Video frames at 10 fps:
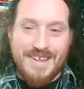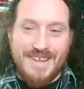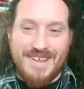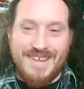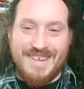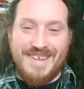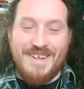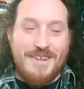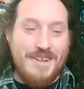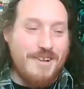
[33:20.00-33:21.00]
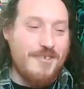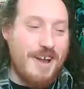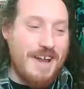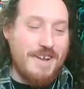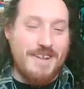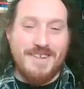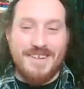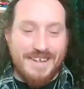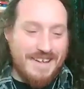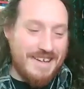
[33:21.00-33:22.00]
that next. Great.
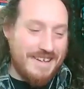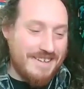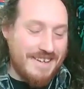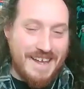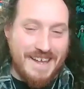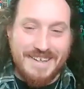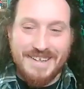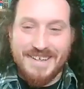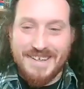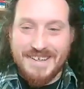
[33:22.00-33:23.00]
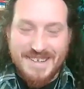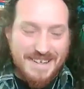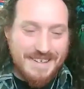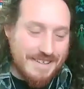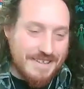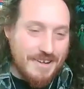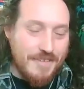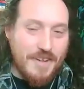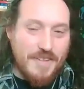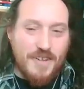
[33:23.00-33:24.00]
Uh, yeah. Uh,
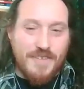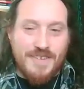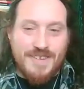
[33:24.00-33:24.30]
not, some not, light